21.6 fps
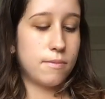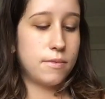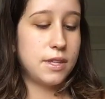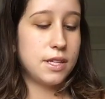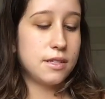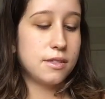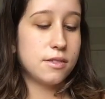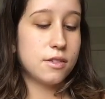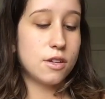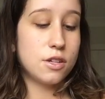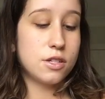
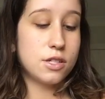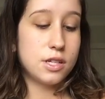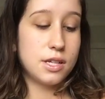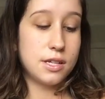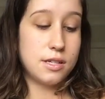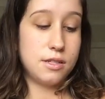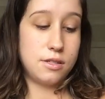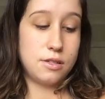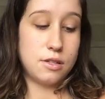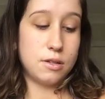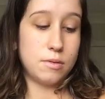This lotion
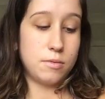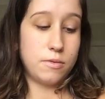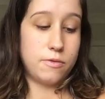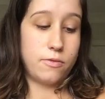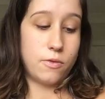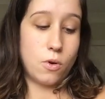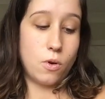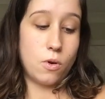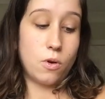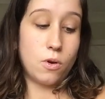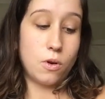is suitable
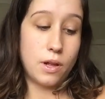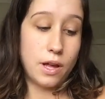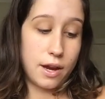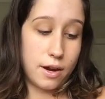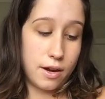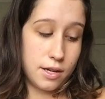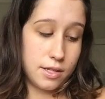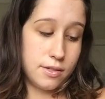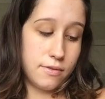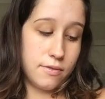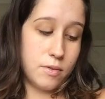for all
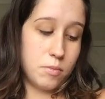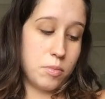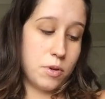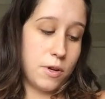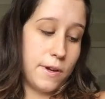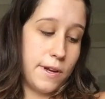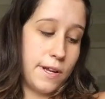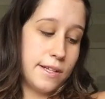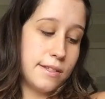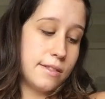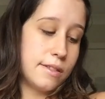areas of the
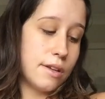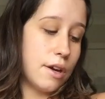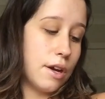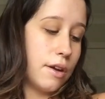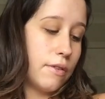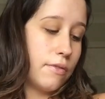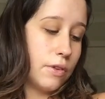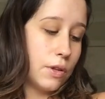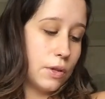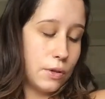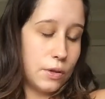body, so
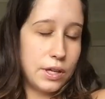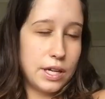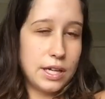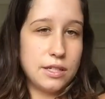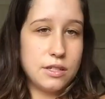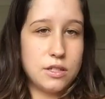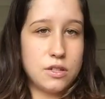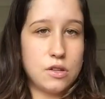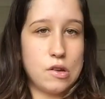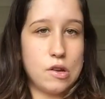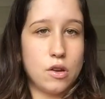if you're
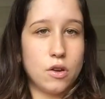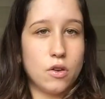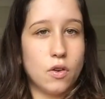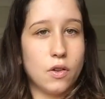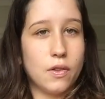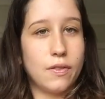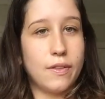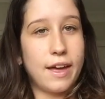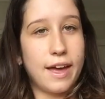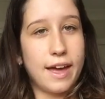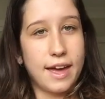looking to do
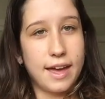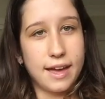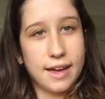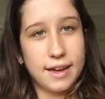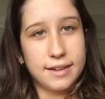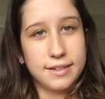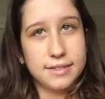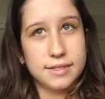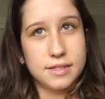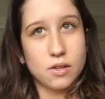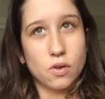your
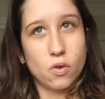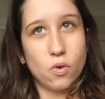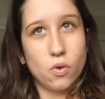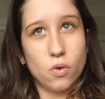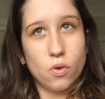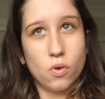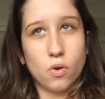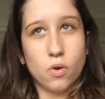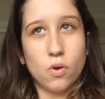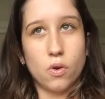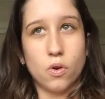legs
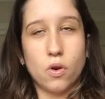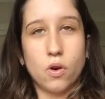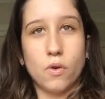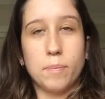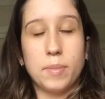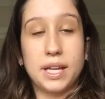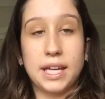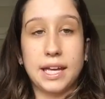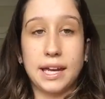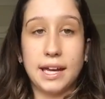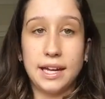or
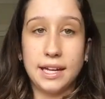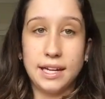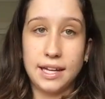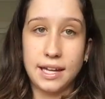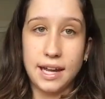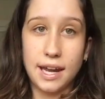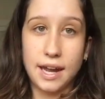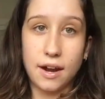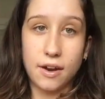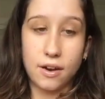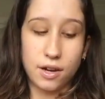
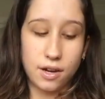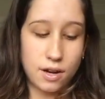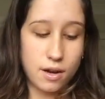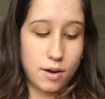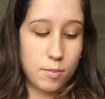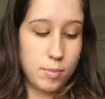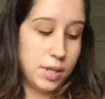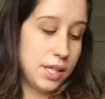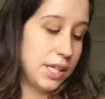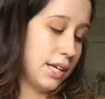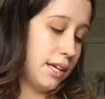bikini
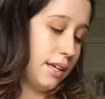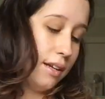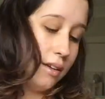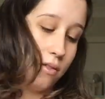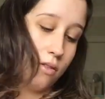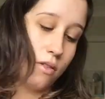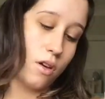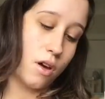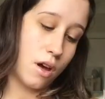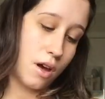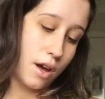area, bikini
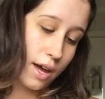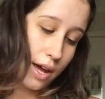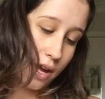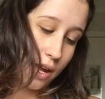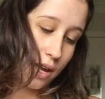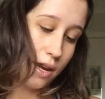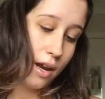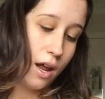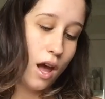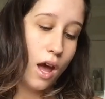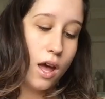
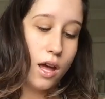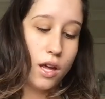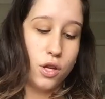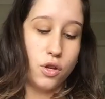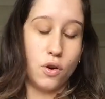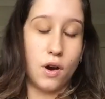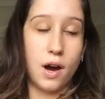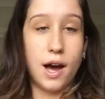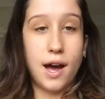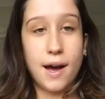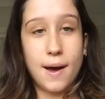line,
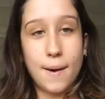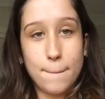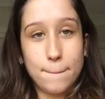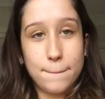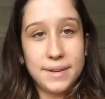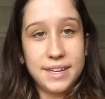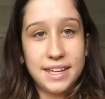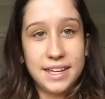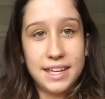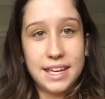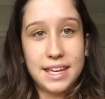your
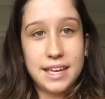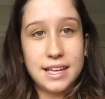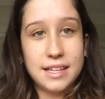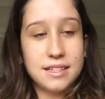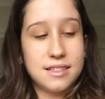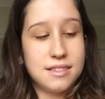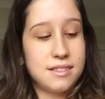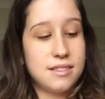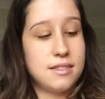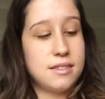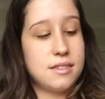
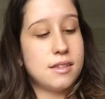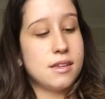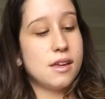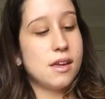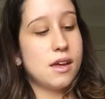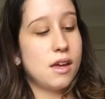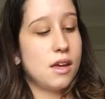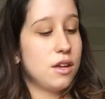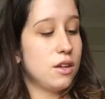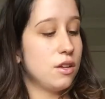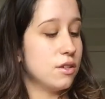armpits,
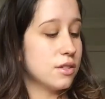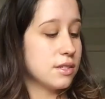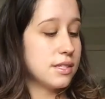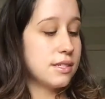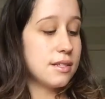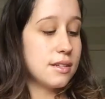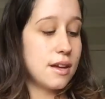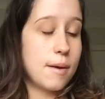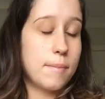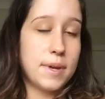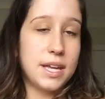your
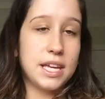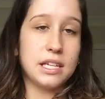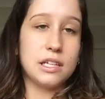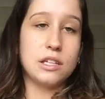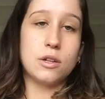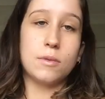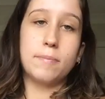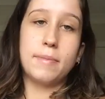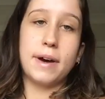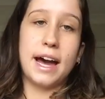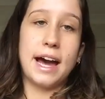
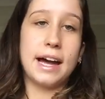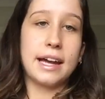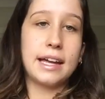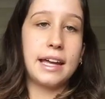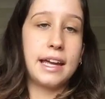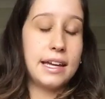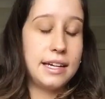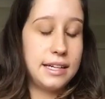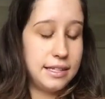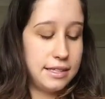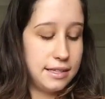stomach, your back,
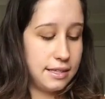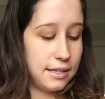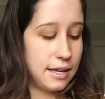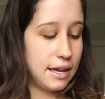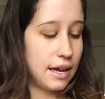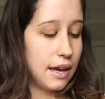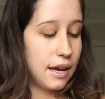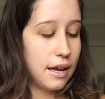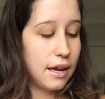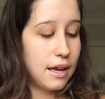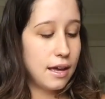
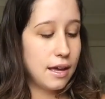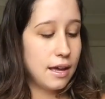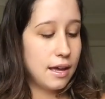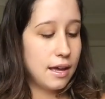anything,